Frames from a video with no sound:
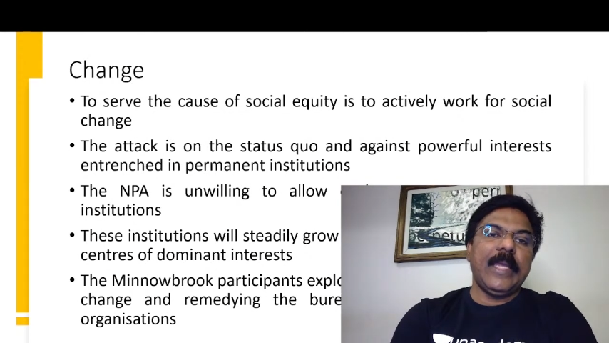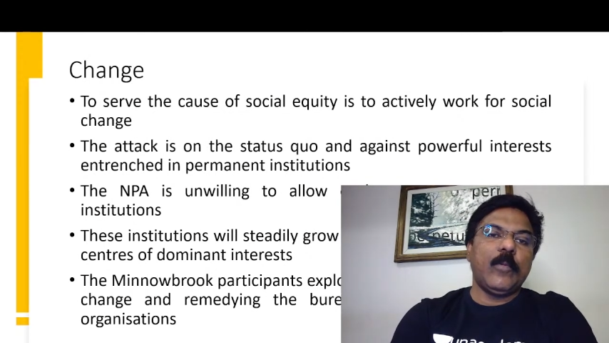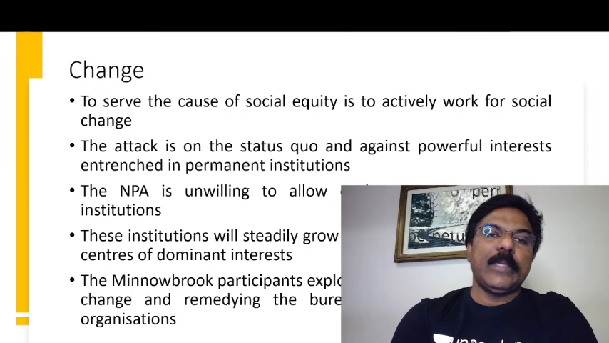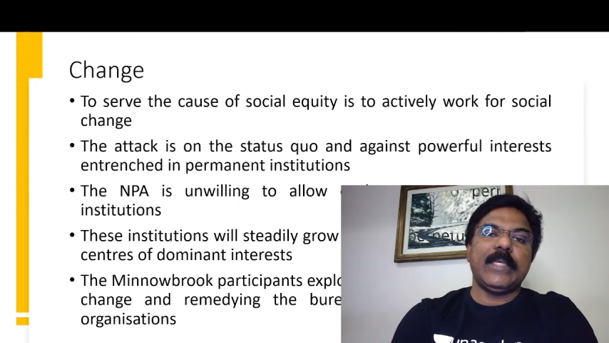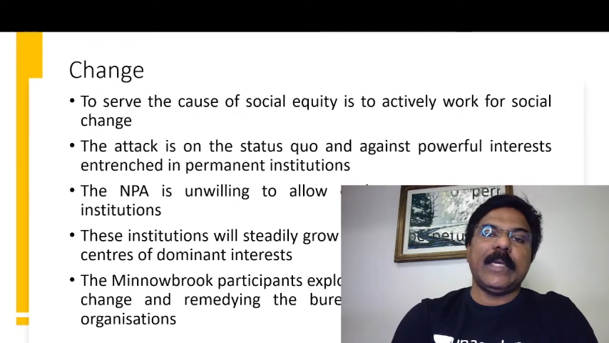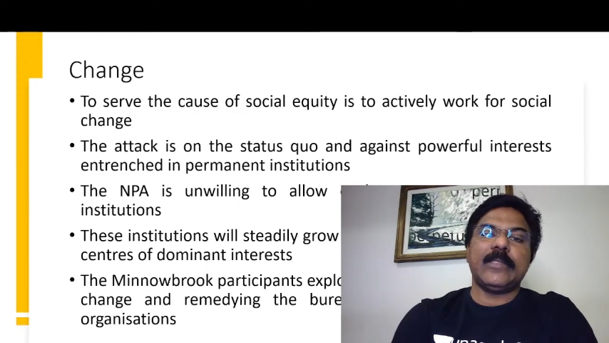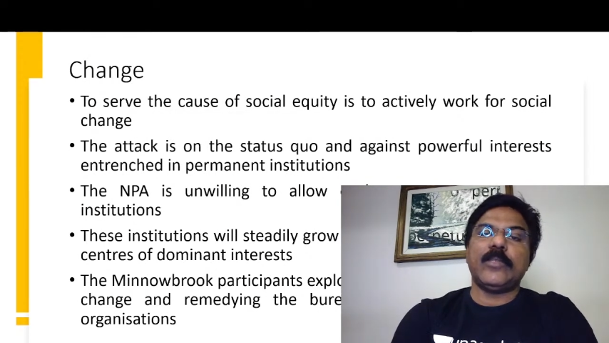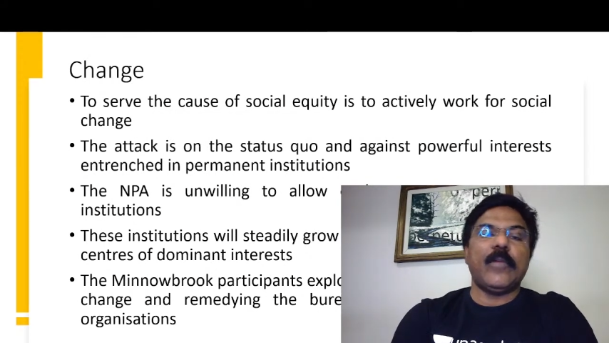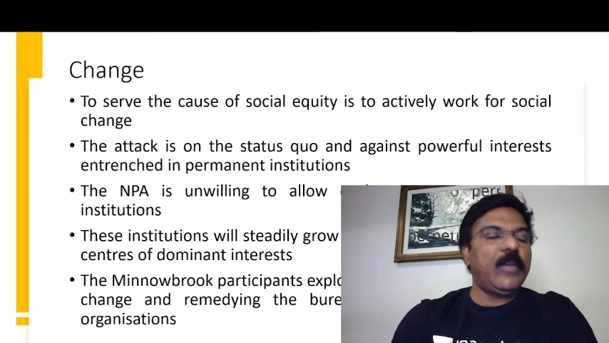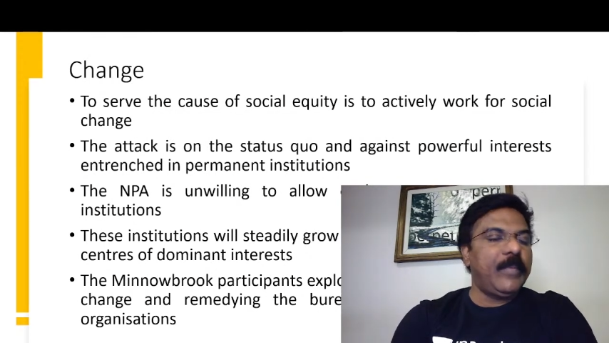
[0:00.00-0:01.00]
equity
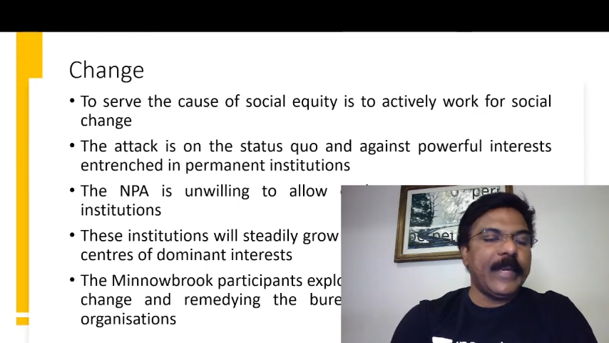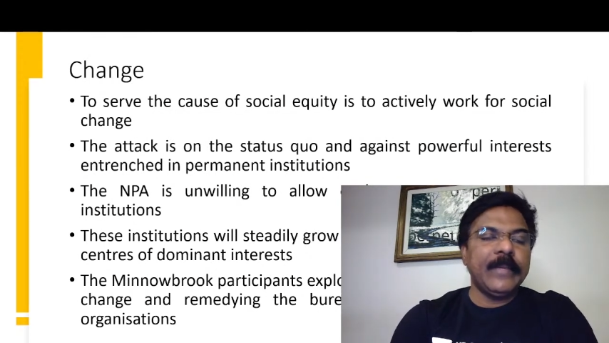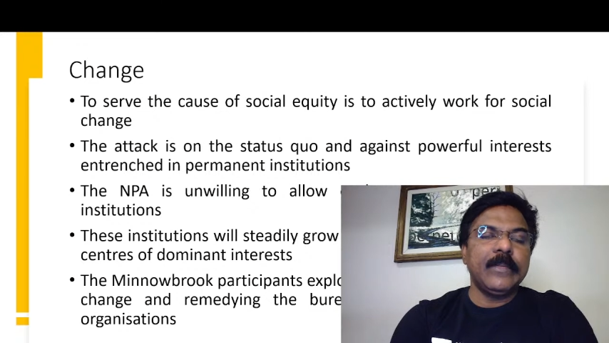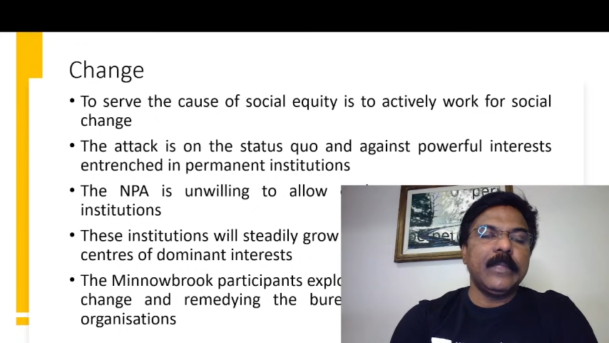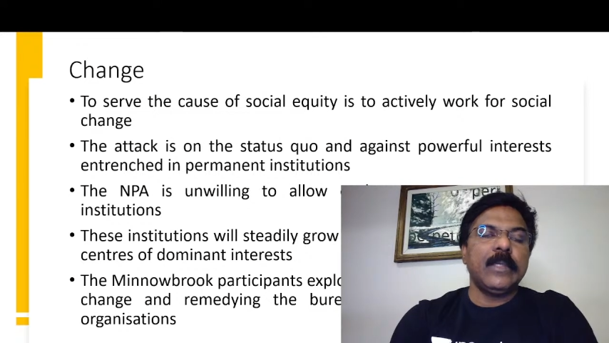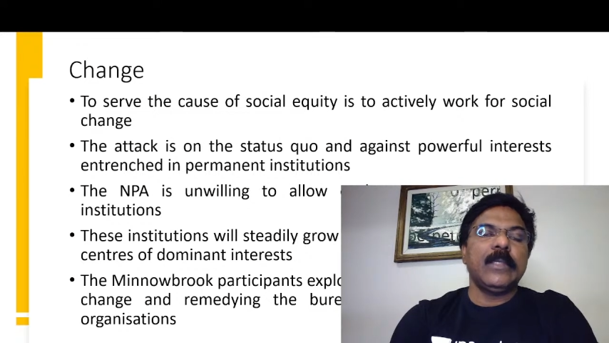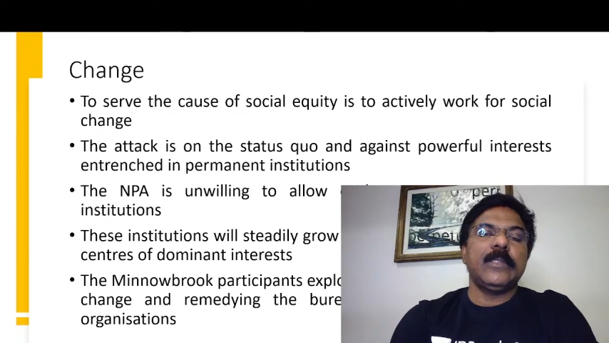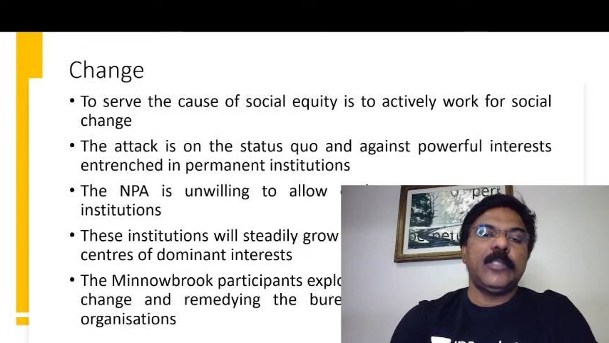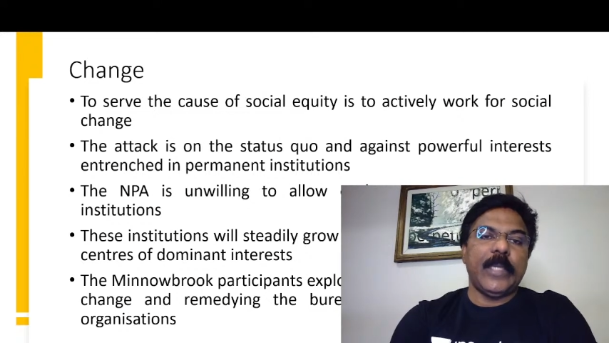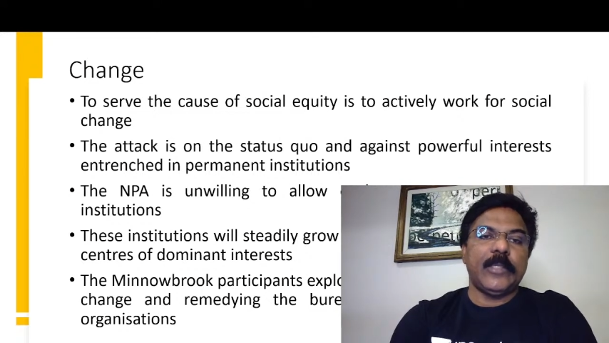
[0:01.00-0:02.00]
extra will bring
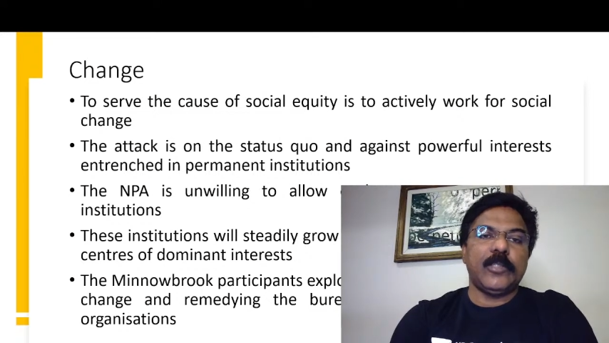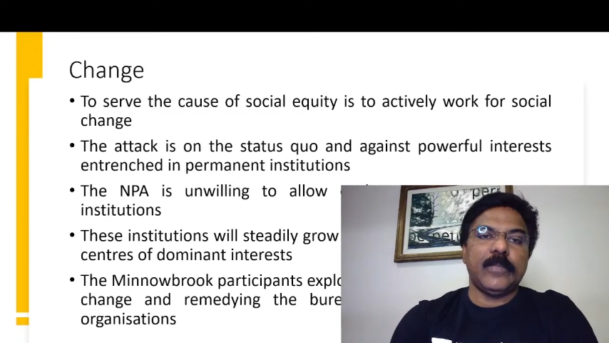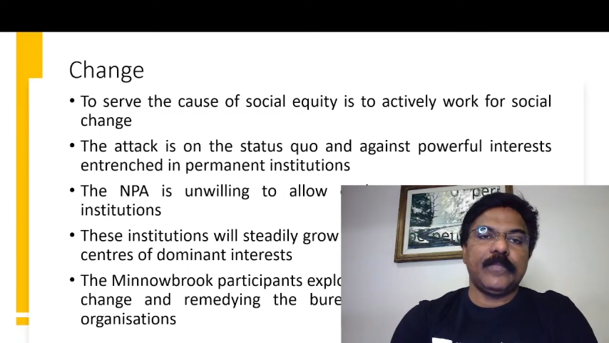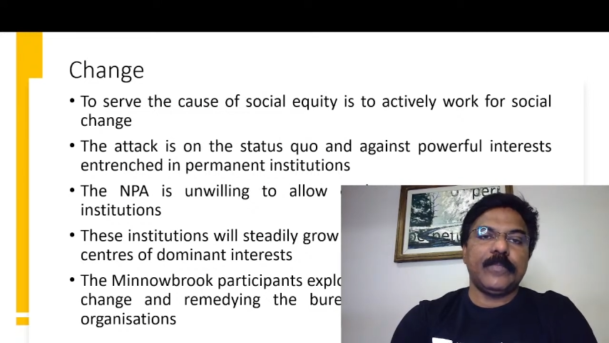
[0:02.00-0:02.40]
change.